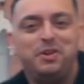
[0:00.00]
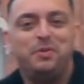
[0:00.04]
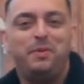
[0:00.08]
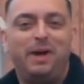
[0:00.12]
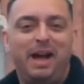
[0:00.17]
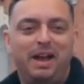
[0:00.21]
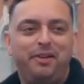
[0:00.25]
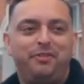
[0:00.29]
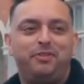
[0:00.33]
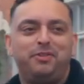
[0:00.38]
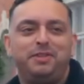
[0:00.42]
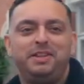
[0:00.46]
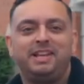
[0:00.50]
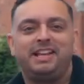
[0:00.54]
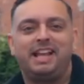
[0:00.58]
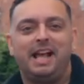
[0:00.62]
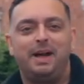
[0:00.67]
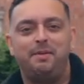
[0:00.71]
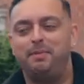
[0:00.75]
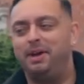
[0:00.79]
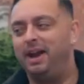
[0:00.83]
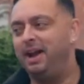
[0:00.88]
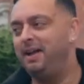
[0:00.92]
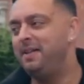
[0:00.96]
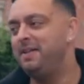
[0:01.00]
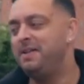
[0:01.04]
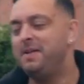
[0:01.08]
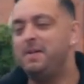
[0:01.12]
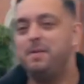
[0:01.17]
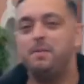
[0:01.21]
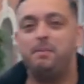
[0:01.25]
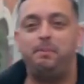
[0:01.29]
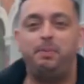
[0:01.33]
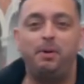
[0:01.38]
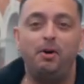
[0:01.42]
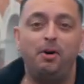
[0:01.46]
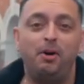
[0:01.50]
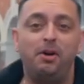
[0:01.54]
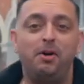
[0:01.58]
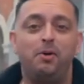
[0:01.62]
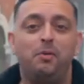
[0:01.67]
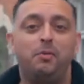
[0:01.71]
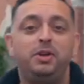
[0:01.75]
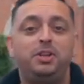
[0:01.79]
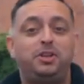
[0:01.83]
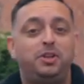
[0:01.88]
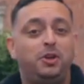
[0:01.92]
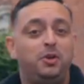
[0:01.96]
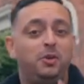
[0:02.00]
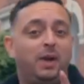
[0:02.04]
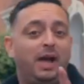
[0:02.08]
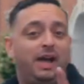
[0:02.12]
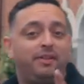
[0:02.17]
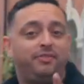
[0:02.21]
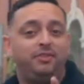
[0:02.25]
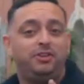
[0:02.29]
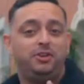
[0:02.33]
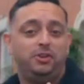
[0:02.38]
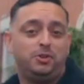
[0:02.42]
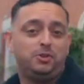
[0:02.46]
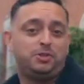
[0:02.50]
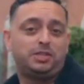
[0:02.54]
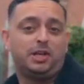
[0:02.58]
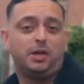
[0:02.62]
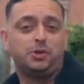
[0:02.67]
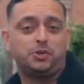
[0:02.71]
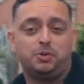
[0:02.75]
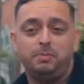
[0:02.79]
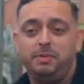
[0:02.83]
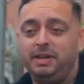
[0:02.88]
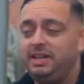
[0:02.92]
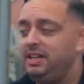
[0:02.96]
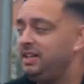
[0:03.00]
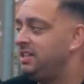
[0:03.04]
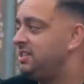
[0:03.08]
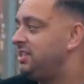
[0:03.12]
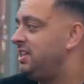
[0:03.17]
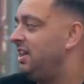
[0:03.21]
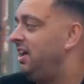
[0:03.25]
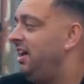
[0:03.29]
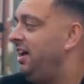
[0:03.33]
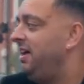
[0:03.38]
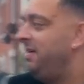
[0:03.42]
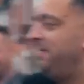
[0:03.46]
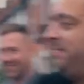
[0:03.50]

away from the camera? But we do have a new social media star.